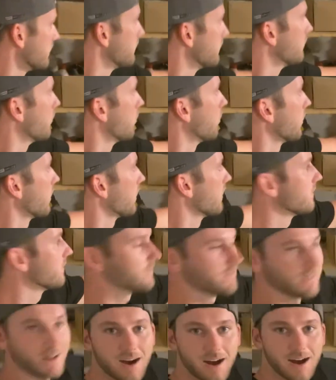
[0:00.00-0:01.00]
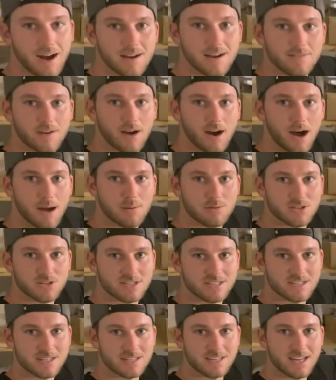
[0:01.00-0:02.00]
four, five
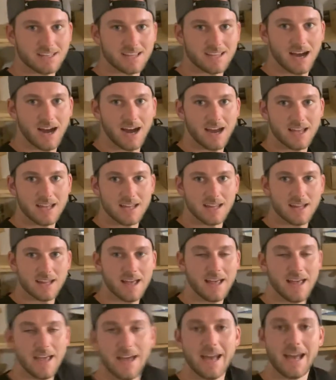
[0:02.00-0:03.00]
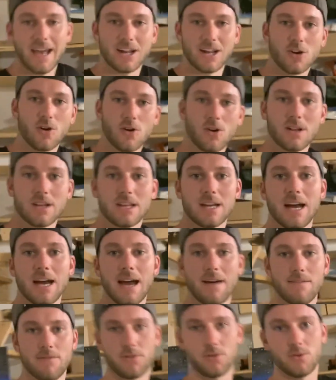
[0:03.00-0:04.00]
options to set the height. And currently I
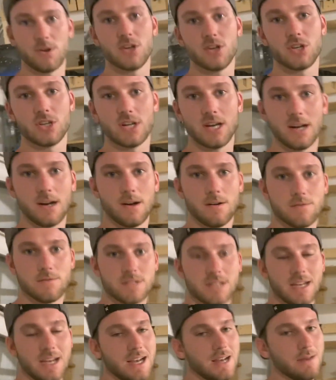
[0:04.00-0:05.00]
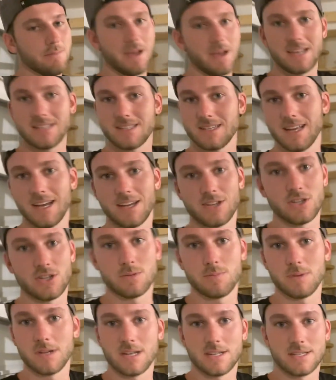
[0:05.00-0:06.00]
have three shelves. Basically, that's
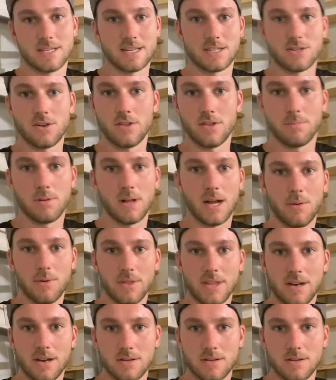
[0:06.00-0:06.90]
just because that's all the plywood that I